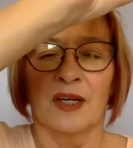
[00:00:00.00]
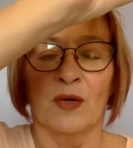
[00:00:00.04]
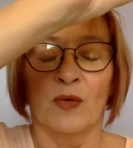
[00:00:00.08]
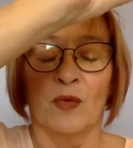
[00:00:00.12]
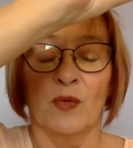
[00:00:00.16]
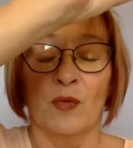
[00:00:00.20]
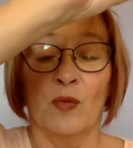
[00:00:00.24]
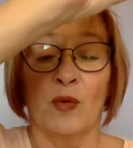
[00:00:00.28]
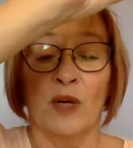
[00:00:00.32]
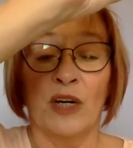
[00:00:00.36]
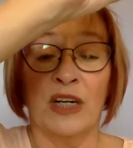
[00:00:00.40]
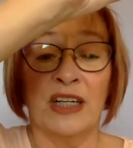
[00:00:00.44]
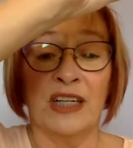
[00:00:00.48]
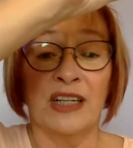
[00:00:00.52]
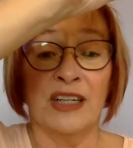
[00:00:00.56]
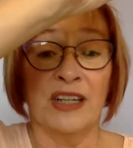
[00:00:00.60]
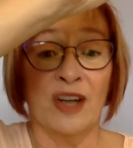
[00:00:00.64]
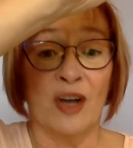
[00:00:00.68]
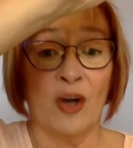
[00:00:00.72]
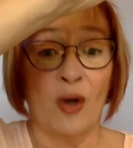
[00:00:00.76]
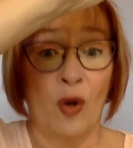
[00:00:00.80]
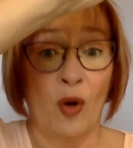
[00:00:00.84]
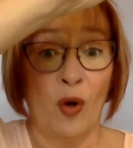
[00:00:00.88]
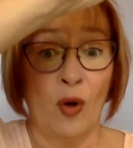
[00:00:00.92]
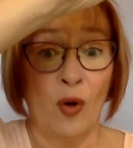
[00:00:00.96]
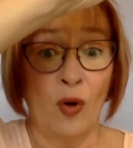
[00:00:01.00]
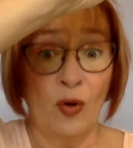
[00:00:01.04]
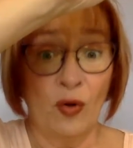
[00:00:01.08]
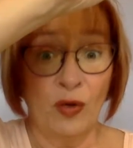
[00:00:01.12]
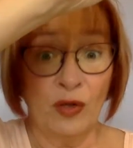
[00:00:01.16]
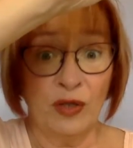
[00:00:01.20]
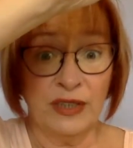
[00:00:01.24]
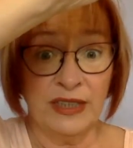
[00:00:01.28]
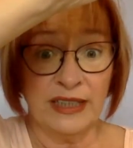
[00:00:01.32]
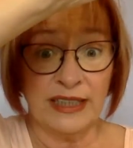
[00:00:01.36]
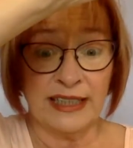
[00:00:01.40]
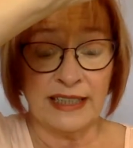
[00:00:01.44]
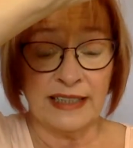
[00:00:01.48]
We're going to
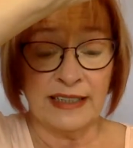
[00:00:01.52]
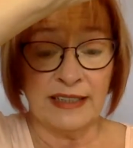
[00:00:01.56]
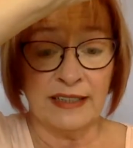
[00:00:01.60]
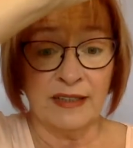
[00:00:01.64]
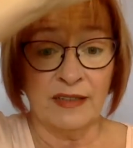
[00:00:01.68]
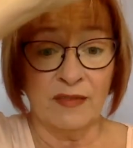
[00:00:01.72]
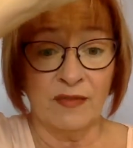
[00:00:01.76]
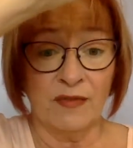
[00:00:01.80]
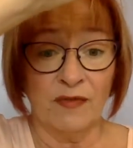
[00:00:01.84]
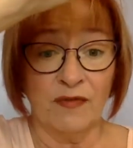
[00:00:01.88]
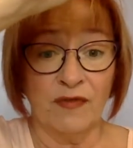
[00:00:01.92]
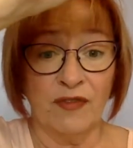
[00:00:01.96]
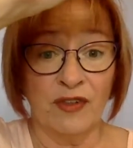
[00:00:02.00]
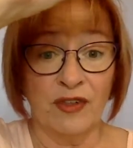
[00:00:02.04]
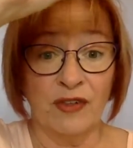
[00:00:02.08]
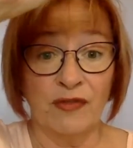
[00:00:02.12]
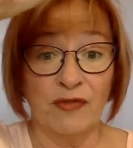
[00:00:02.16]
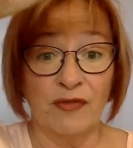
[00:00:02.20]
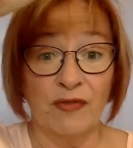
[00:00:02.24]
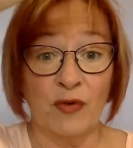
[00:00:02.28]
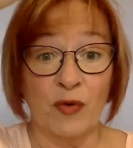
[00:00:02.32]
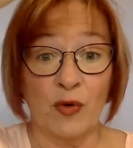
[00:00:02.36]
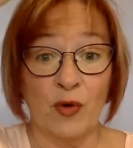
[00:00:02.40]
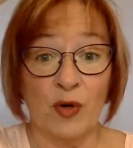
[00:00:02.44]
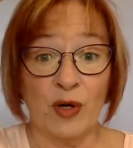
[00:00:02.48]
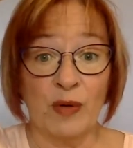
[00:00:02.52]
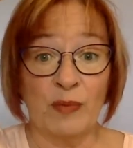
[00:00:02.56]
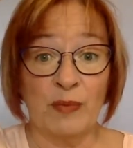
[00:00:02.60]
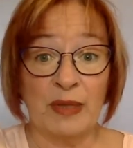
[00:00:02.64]
hold it for 4